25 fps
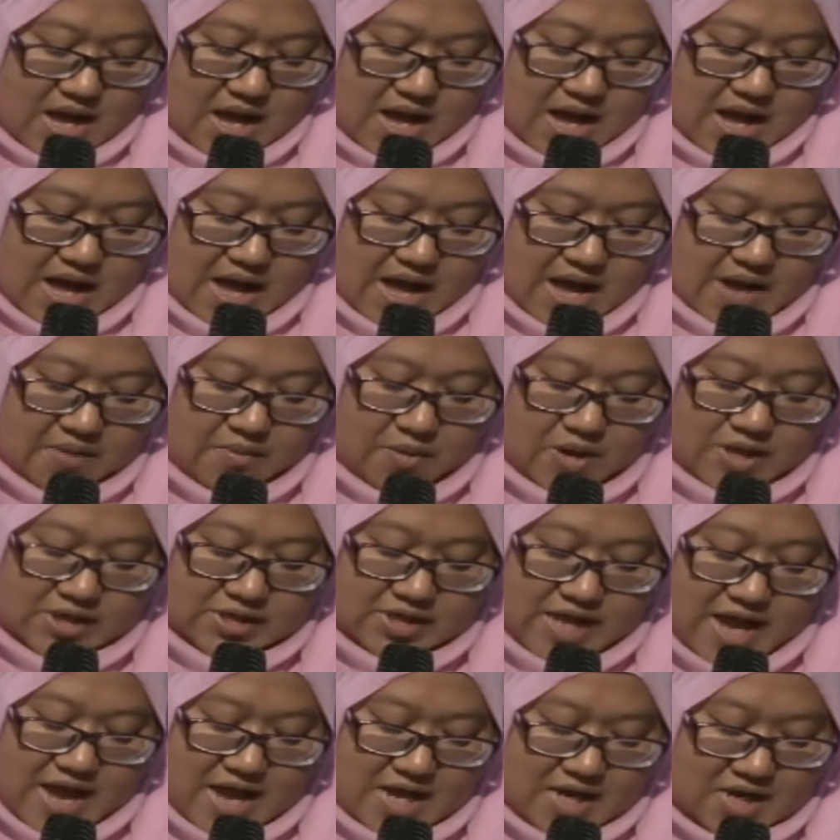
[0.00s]
I
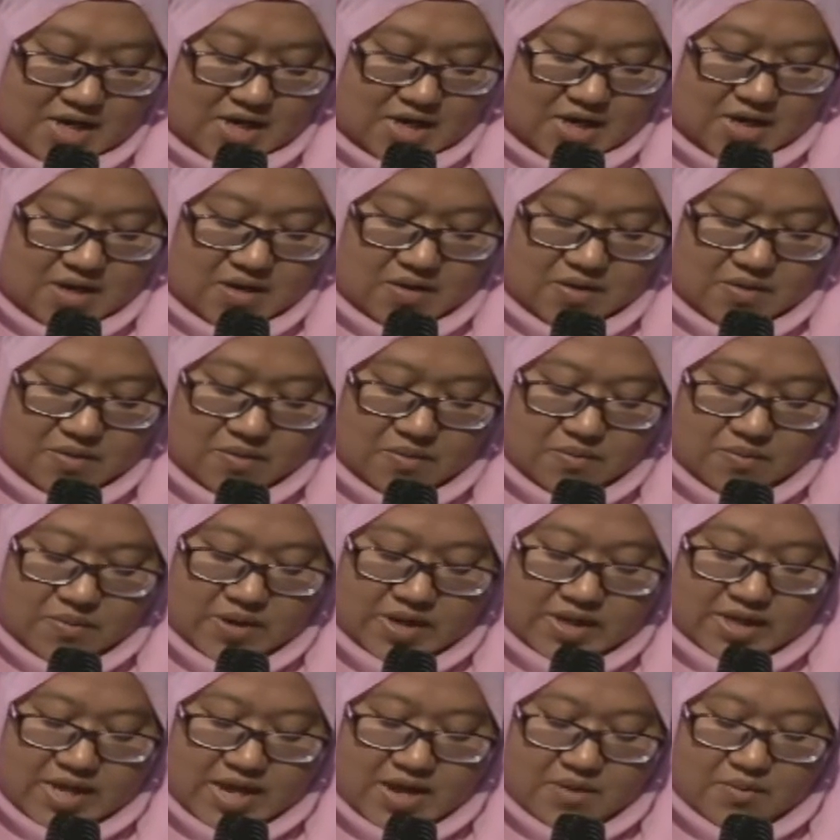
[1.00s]
was angry
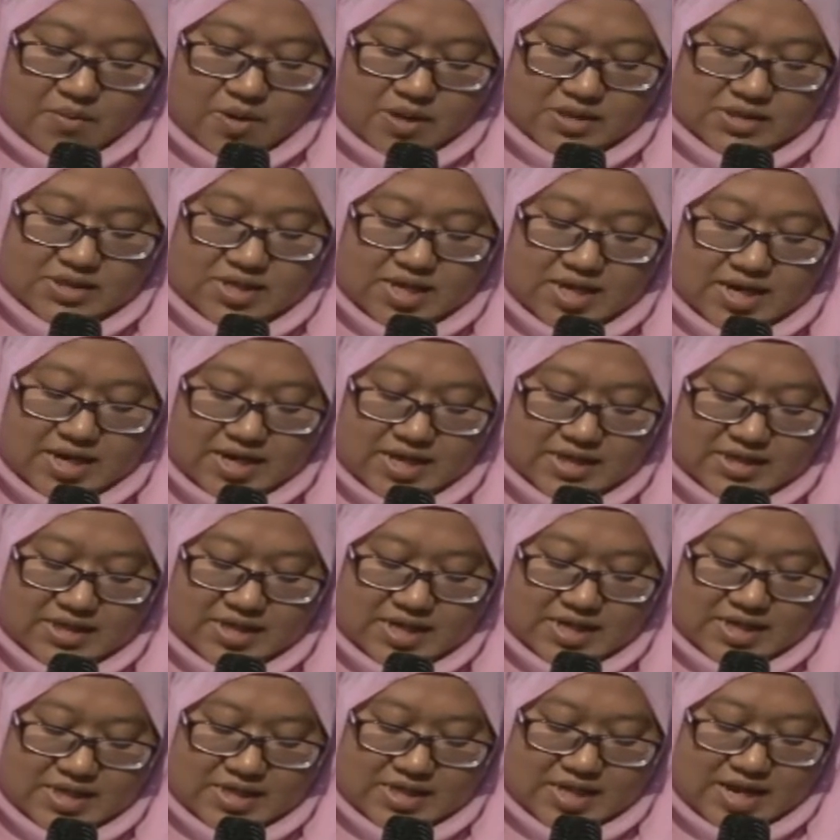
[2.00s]
when I was
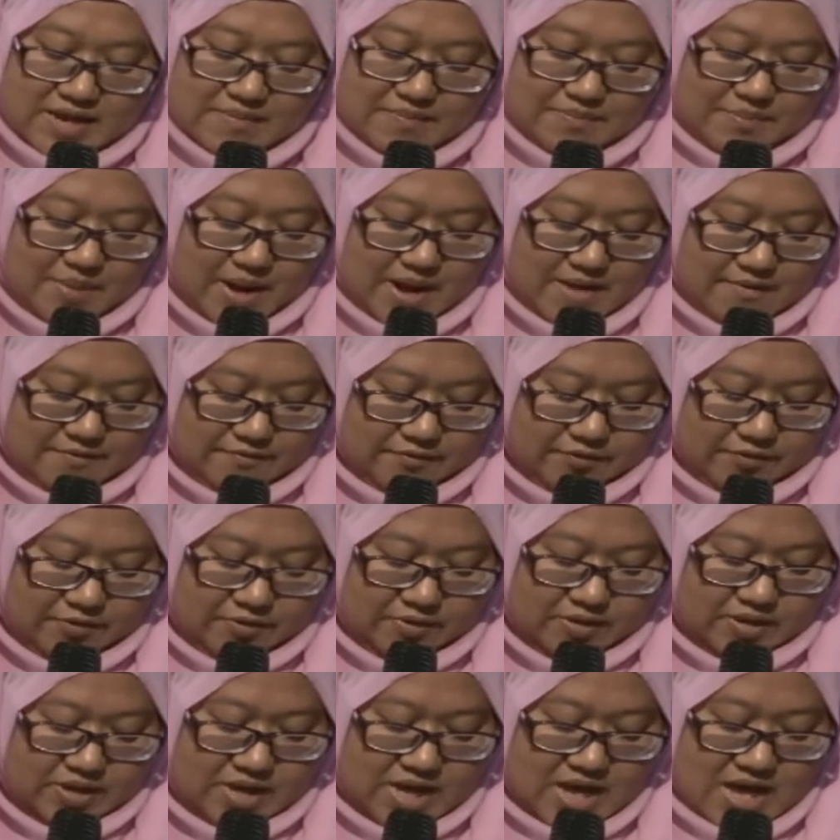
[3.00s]
arrested, that
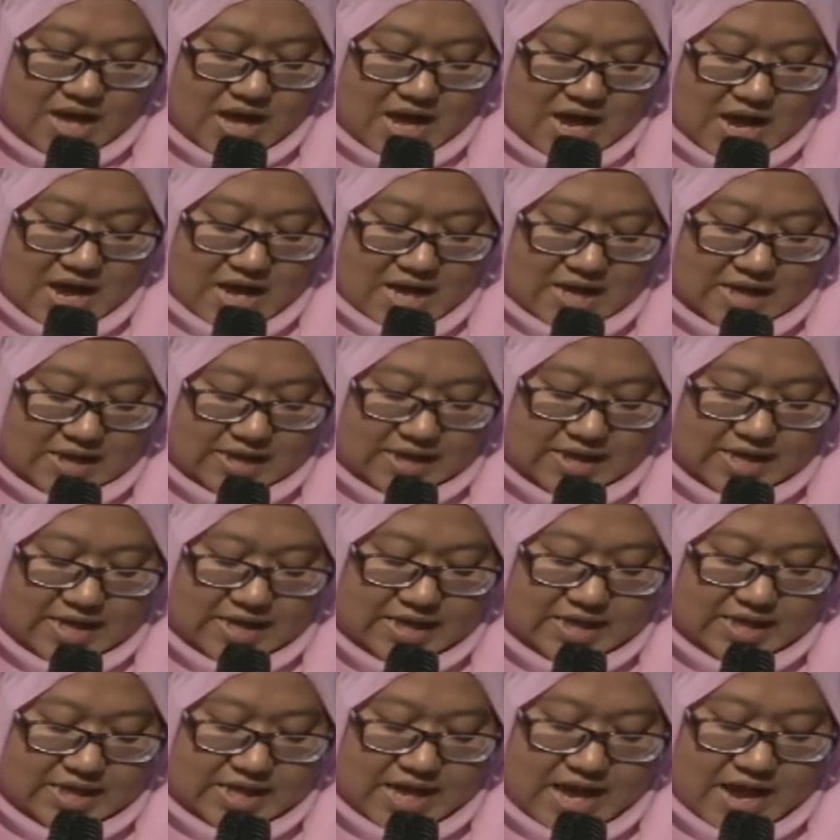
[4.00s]
painful. They
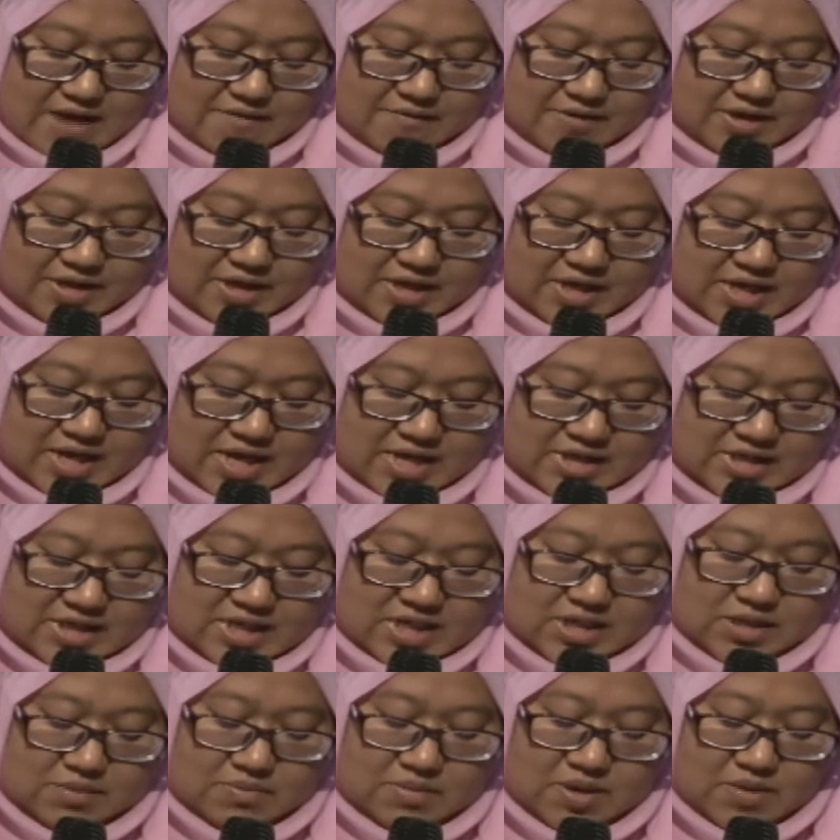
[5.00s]
did everything
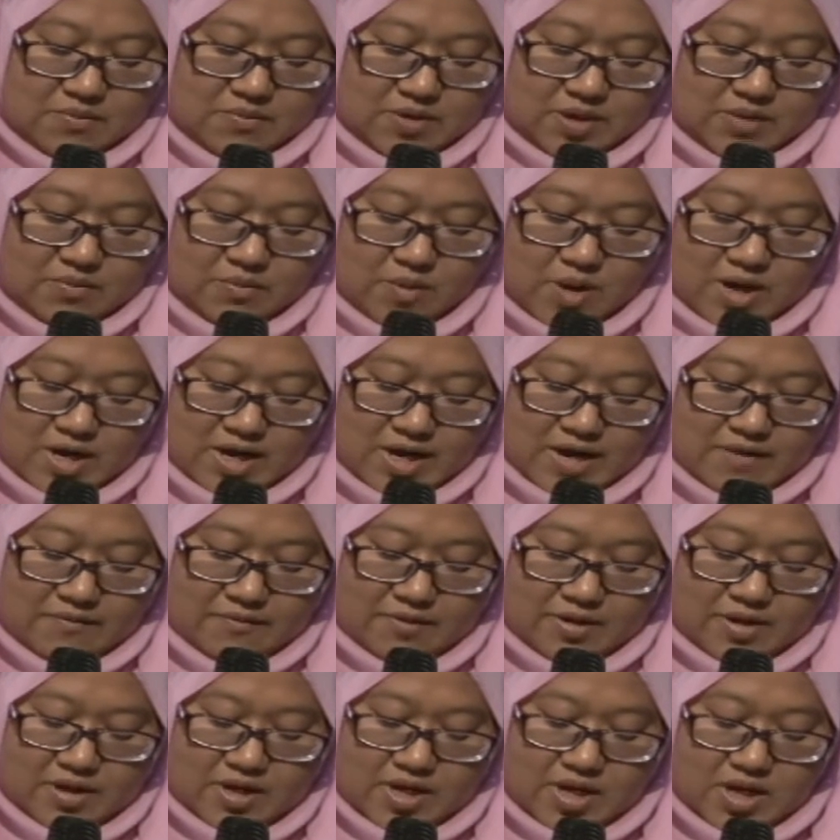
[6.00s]
against me with
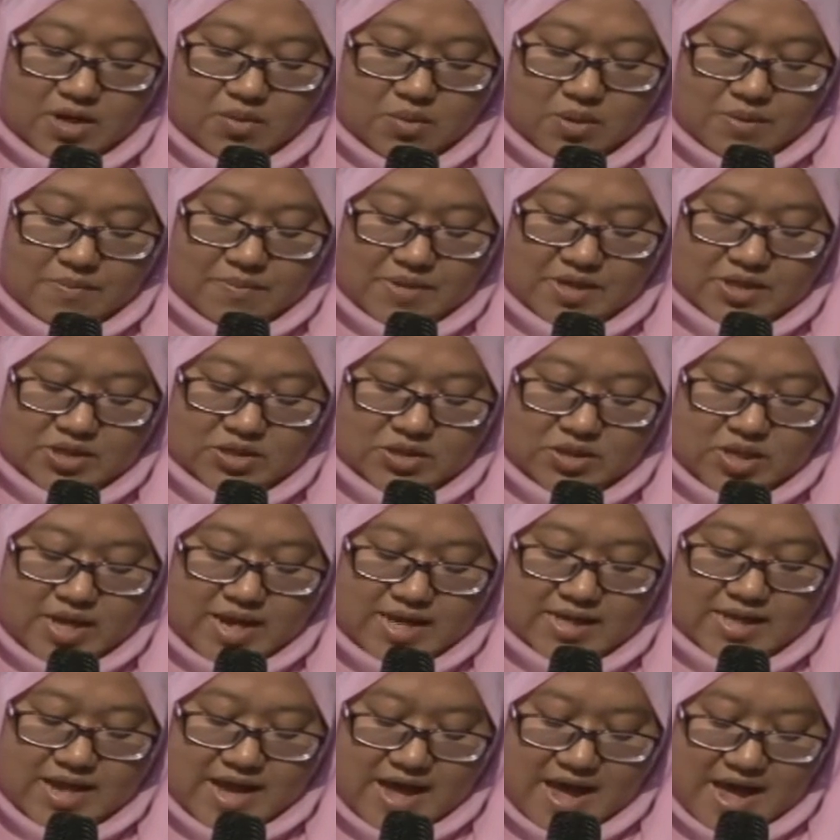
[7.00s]
whatever equipment
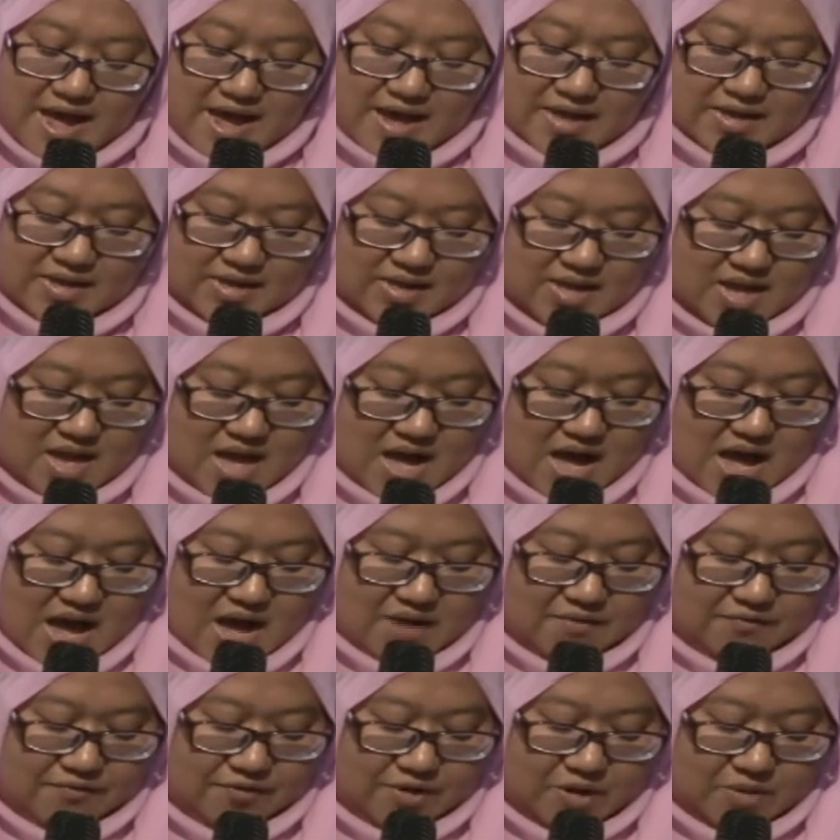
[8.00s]
at hand.
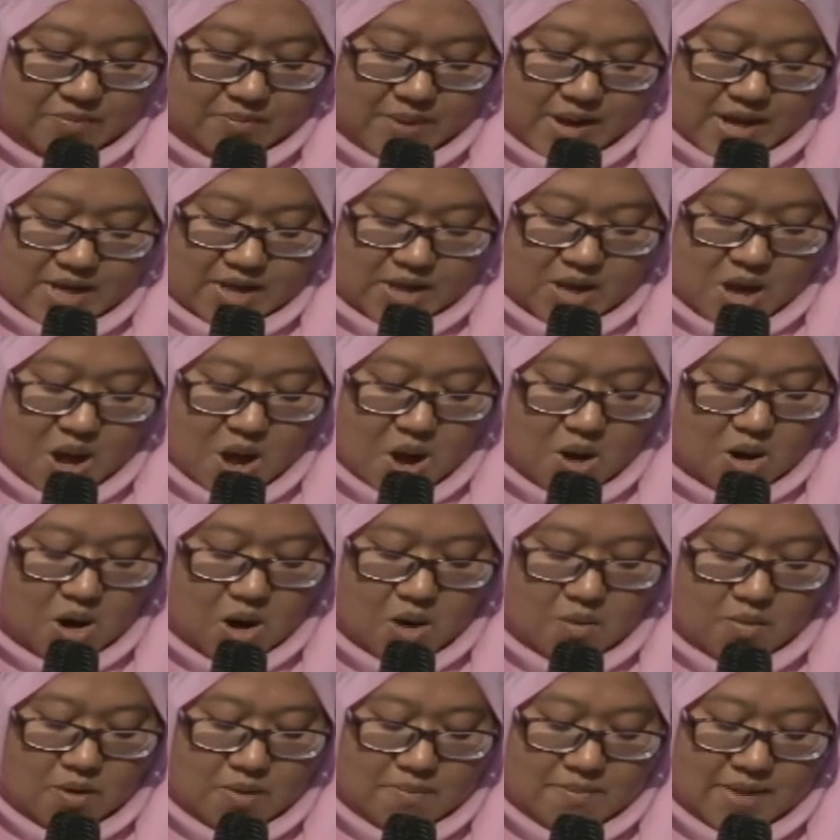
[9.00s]
I felt pain all
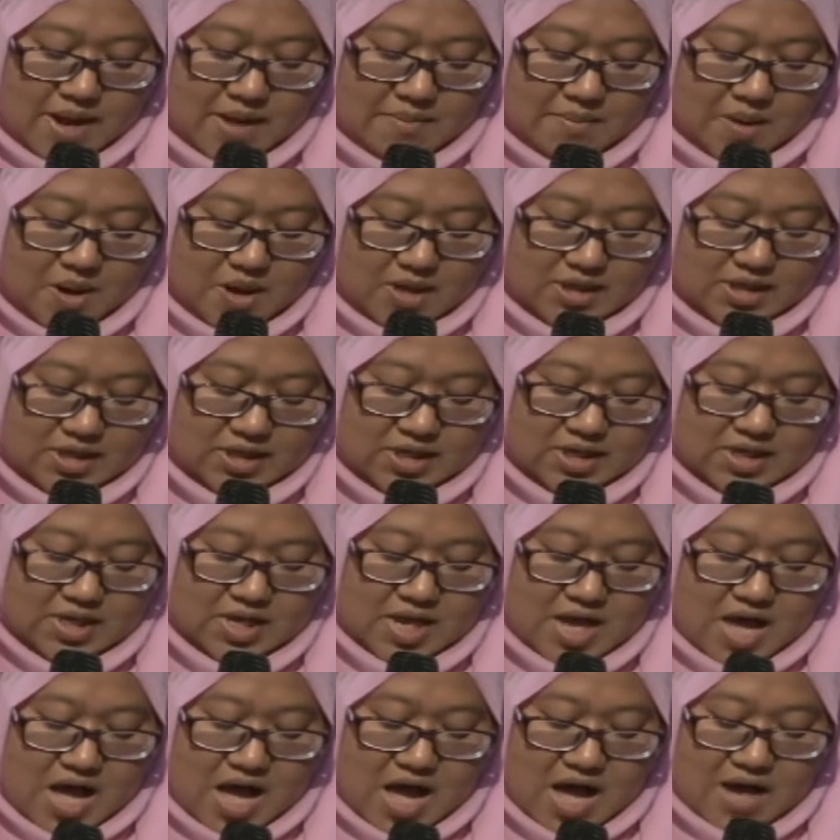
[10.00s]
over my body.
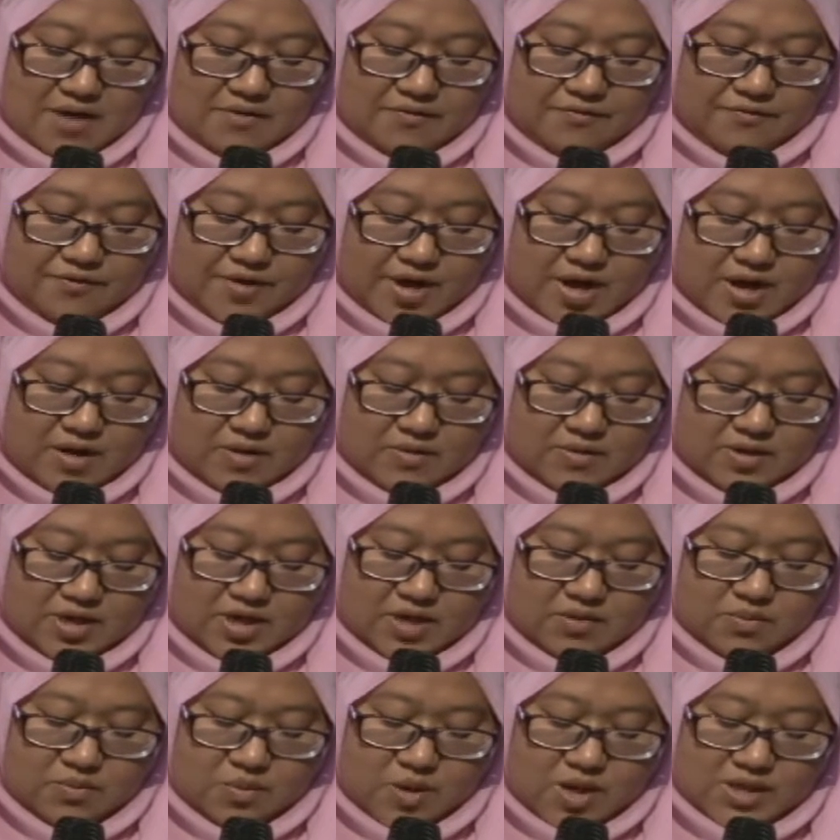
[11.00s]
I felt
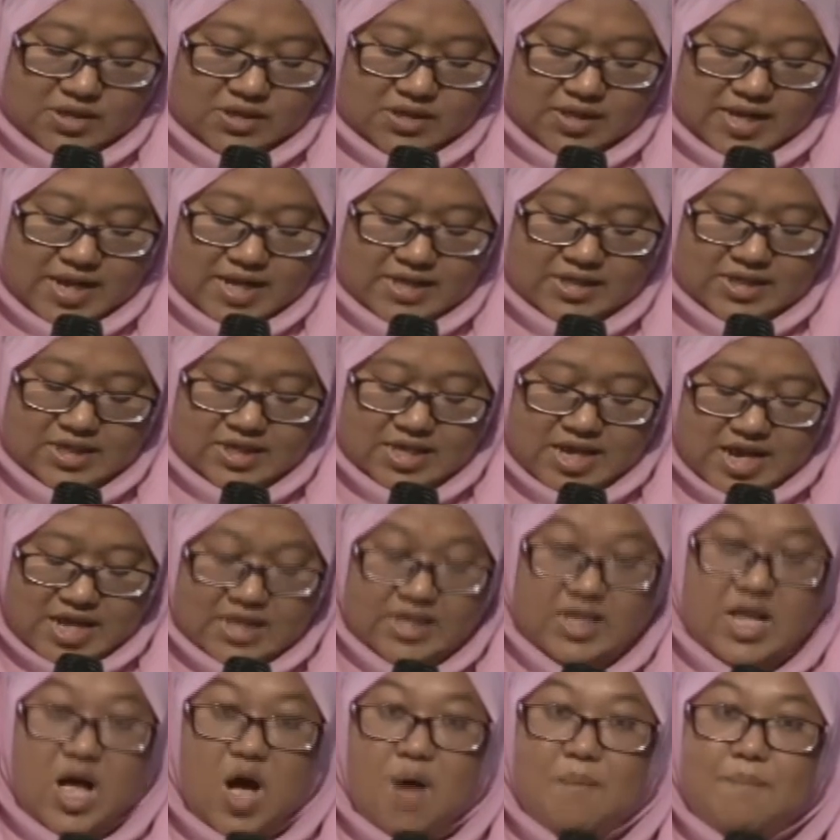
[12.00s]
it was like the
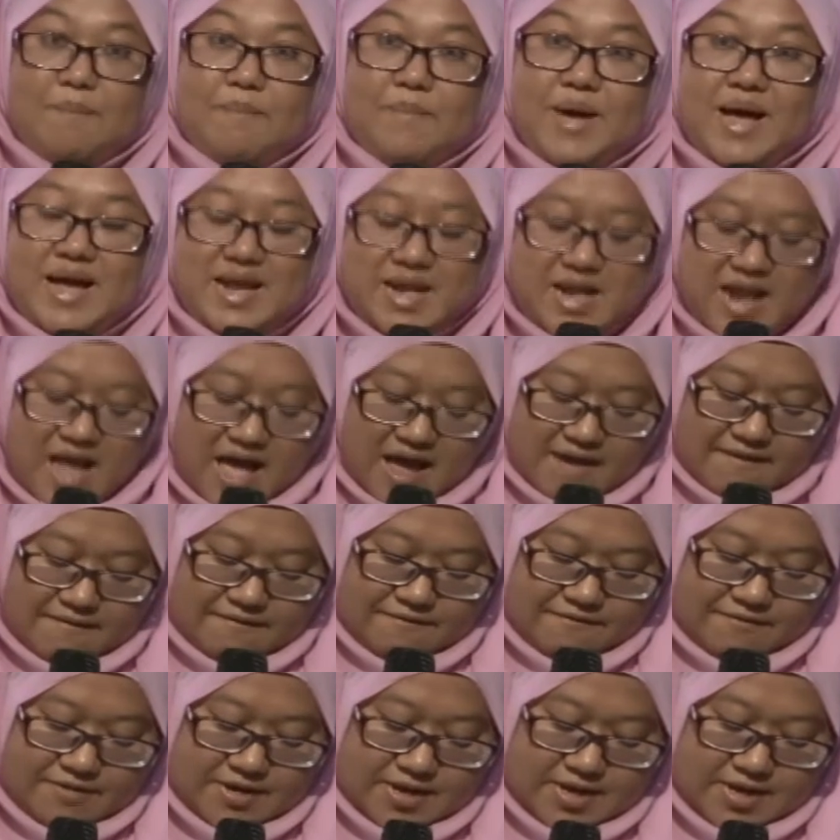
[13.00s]
end of my life.